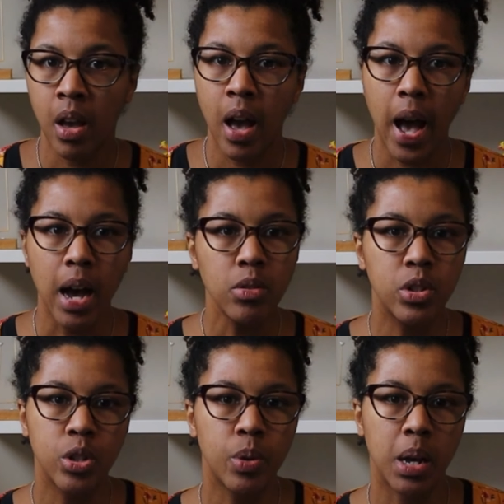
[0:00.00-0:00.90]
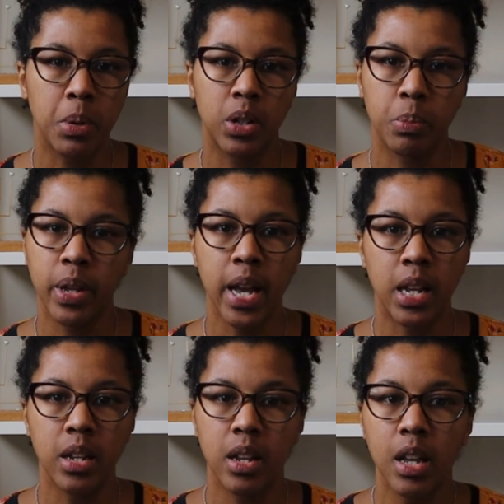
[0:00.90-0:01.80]
How do I build a
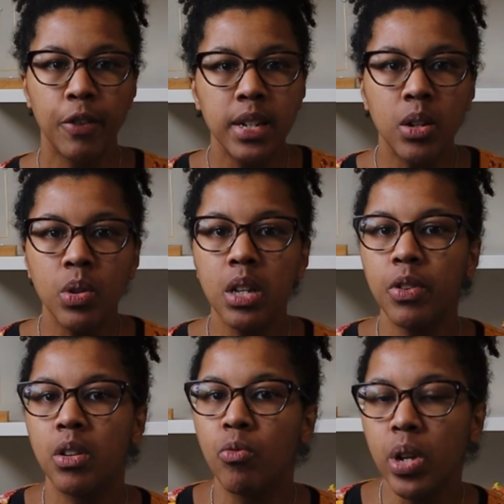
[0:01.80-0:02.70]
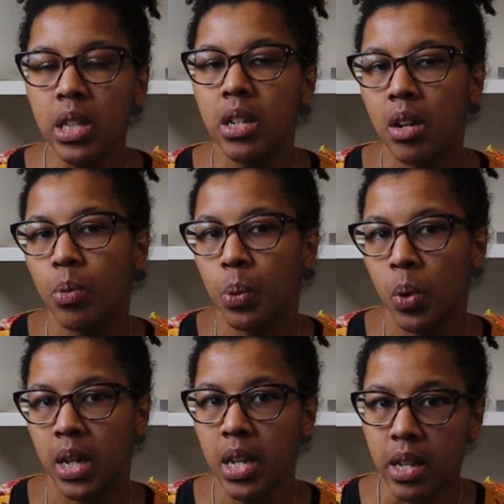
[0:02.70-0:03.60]
planet if I don't even really know what
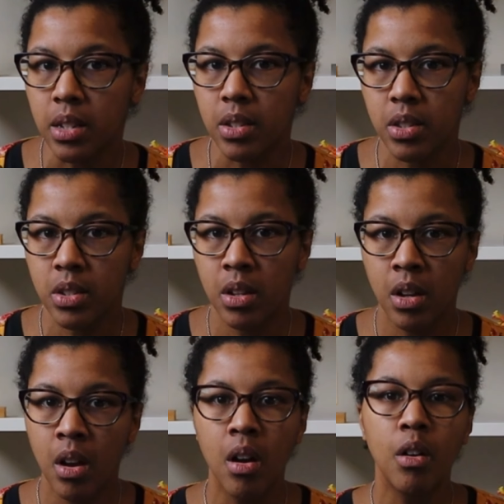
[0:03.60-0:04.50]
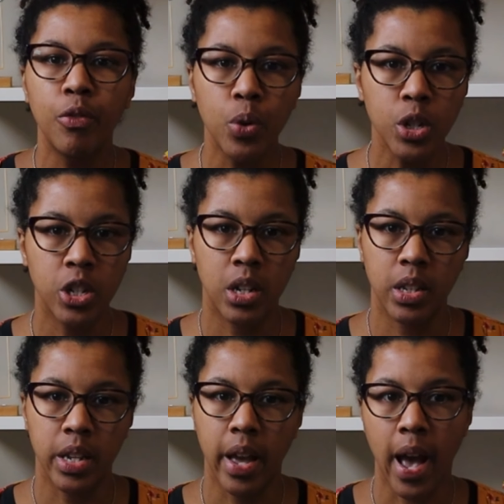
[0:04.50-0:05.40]
one is?
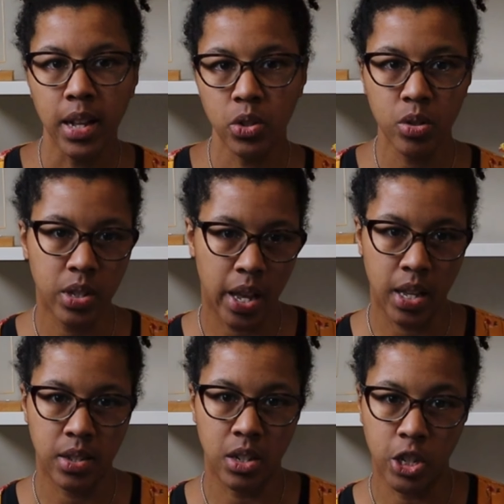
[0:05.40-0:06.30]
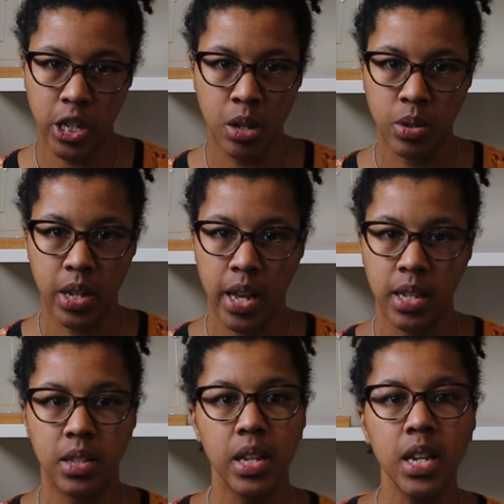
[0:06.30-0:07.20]
Fortunately, astroscience and
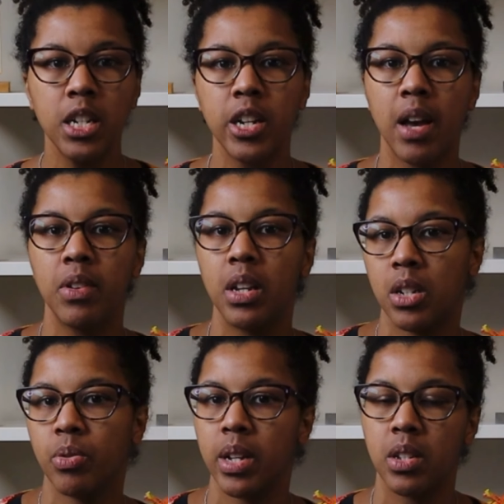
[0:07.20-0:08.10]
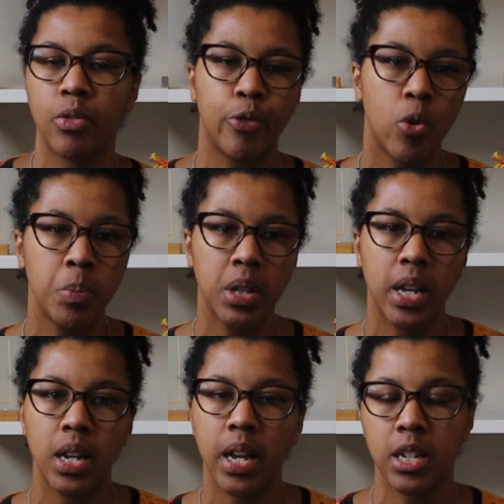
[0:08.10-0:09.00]
geoscience each have an interest in
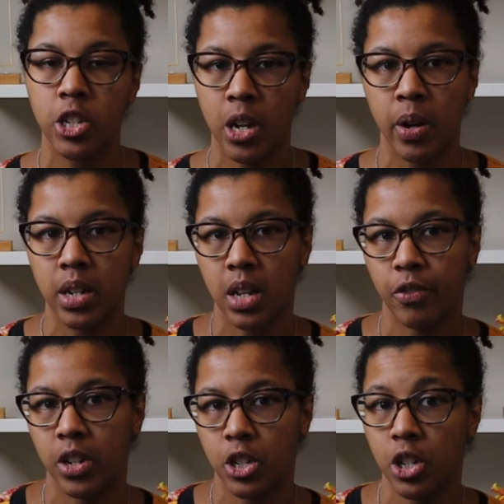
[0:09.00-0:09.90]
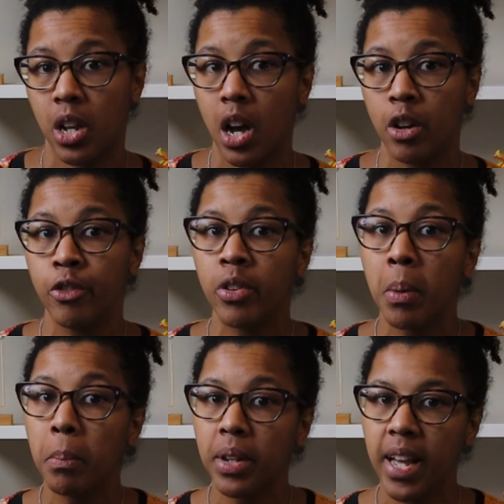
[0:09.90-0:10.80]
formulating and sharing a definition of
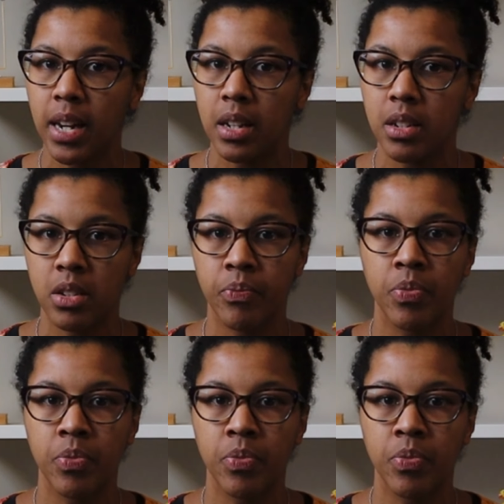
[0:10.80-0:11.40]
planet.